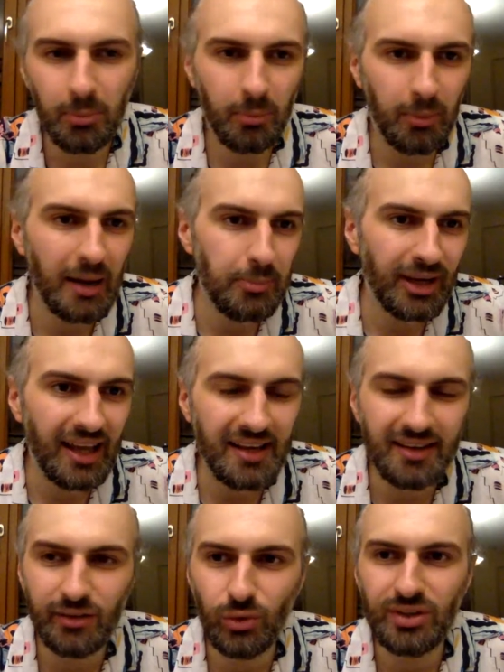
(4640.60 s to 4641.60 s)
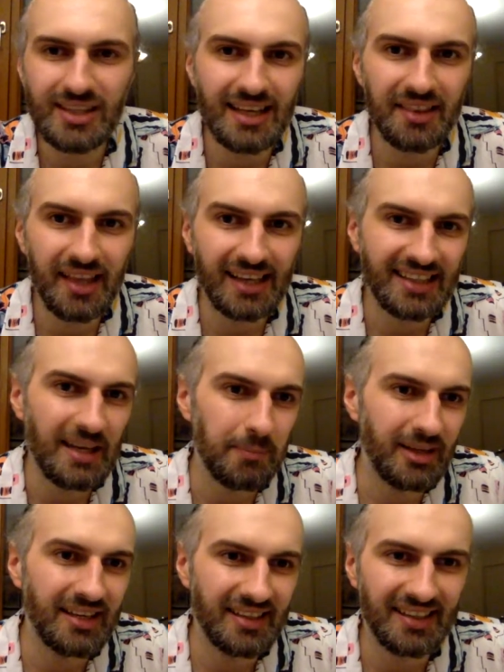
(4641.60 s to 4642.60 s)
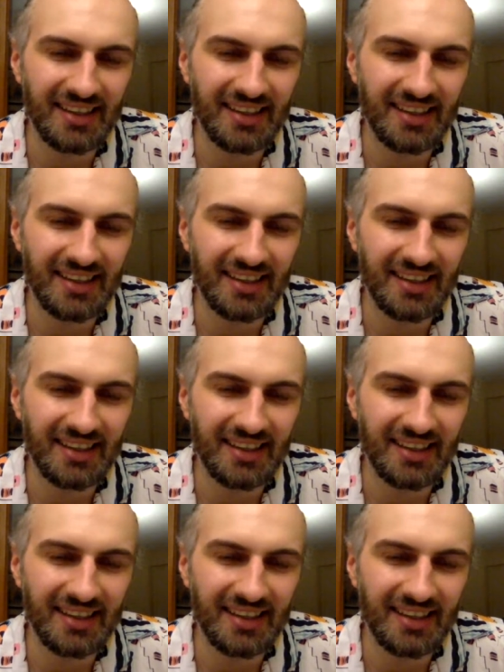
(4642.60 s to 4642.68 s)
my plan is to still not keep this